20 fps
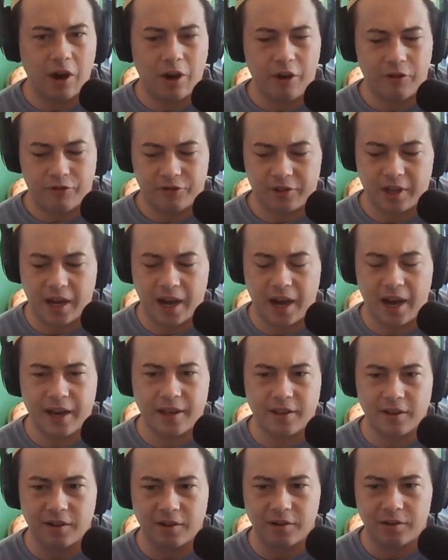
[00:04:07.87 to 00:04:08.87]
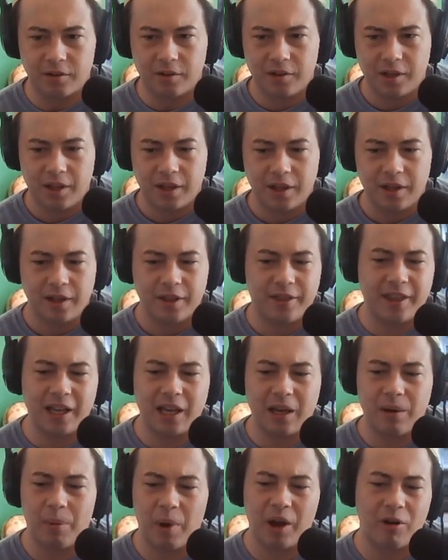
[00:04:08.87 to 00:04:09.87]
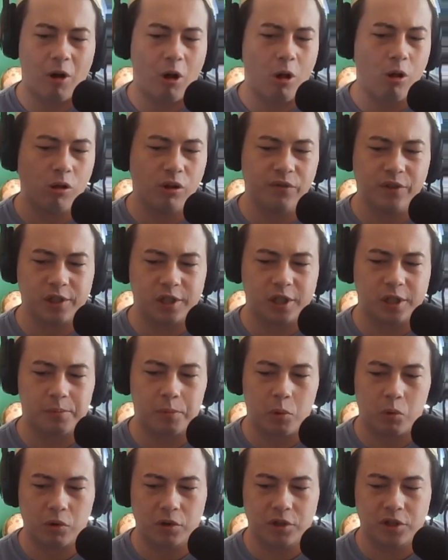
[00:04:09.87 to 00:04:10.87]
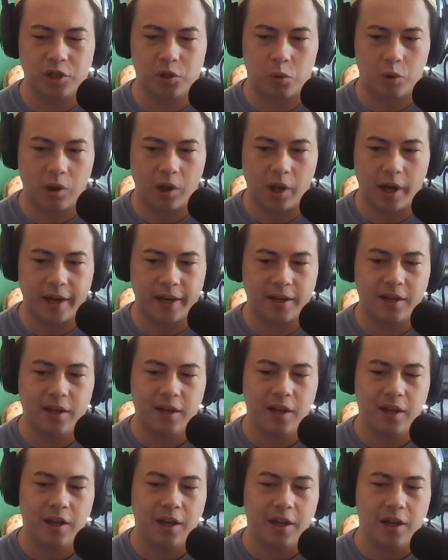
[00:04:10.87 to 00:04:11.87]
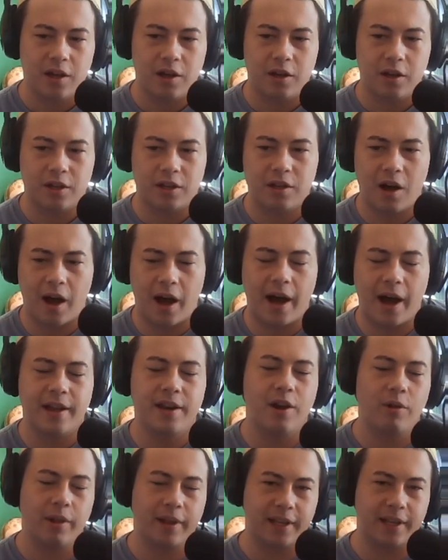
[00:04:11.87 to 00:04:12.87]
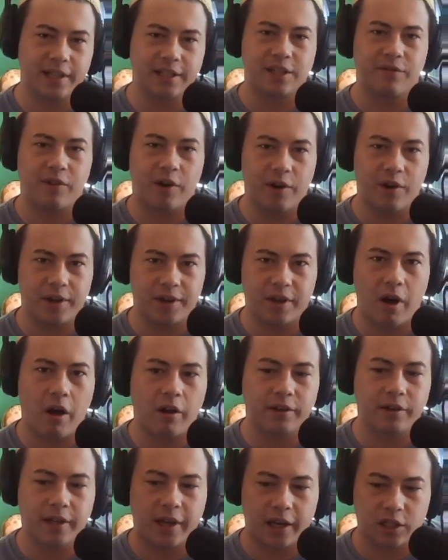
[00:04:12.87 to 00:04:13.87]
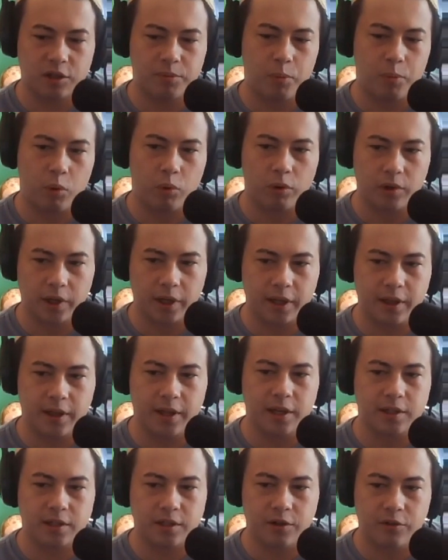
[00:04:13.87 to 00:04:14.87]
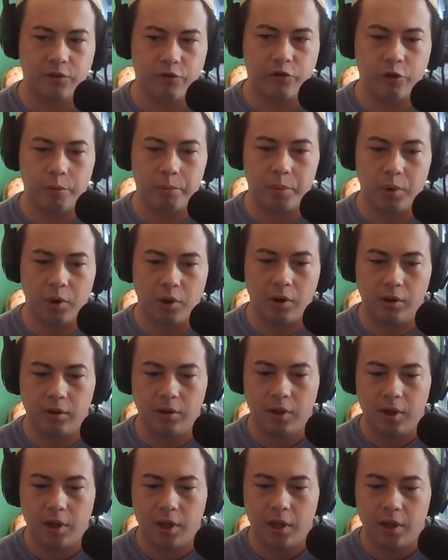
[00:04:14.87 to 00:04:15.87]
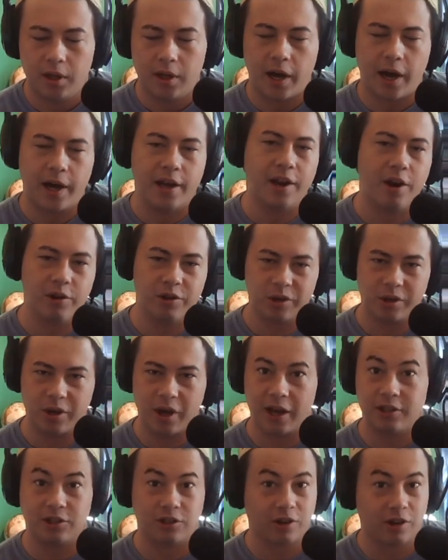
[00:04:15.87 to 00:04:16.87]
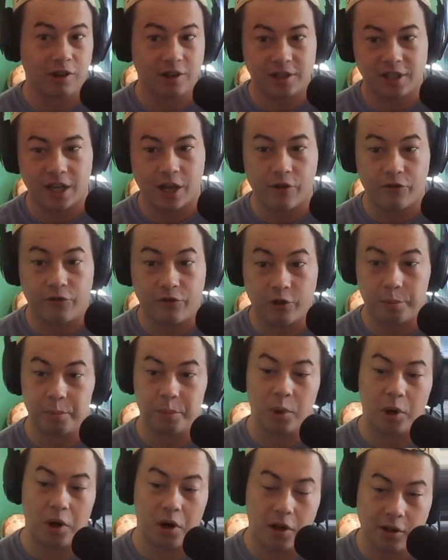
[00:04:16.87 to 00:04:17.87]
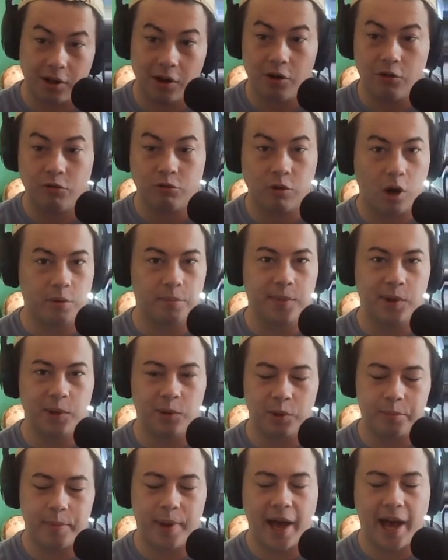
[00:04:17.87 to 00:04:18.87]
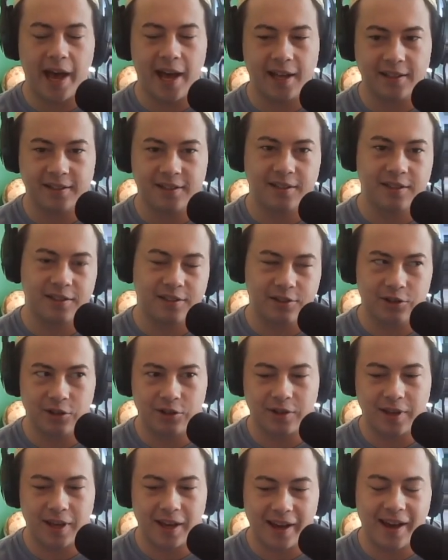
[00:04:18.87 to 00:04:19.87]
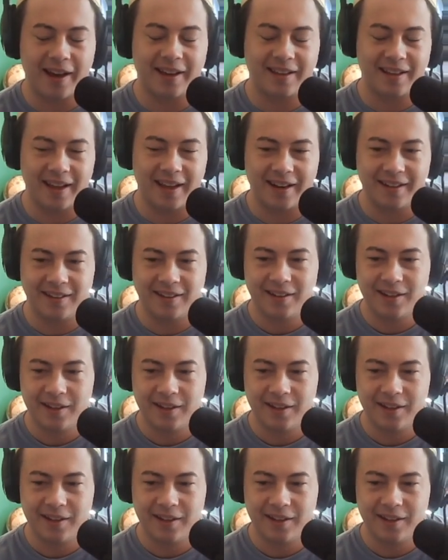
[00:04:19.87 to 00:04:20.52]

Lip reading: Tough guy, though. Think about all of the sports where, like, I know, like, it's a very contact sport, like this and football. I know you guys are going to say football, rugby with pads. Okay, I get it.